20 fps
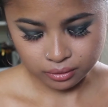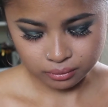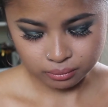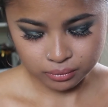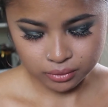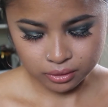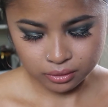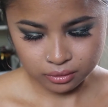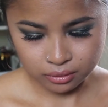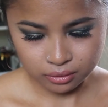let
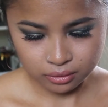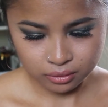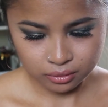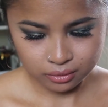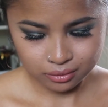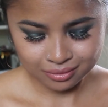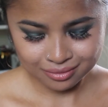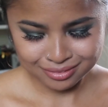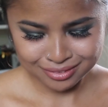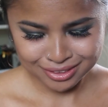me
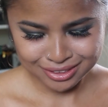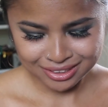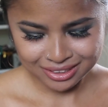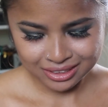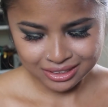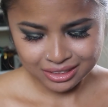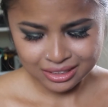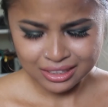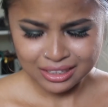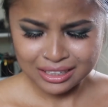
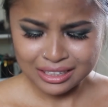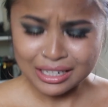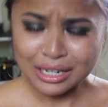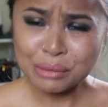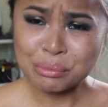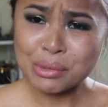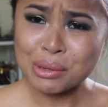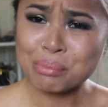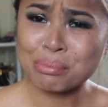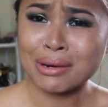
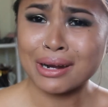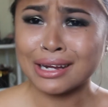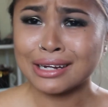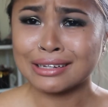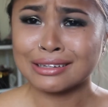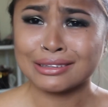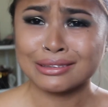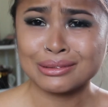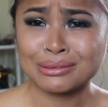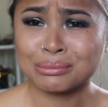let me play
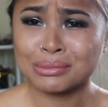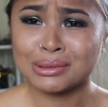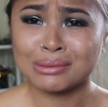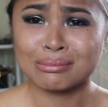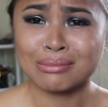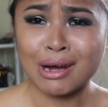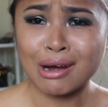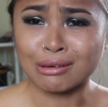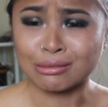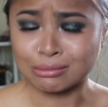a little bit
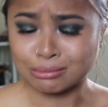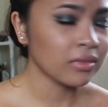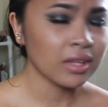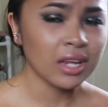more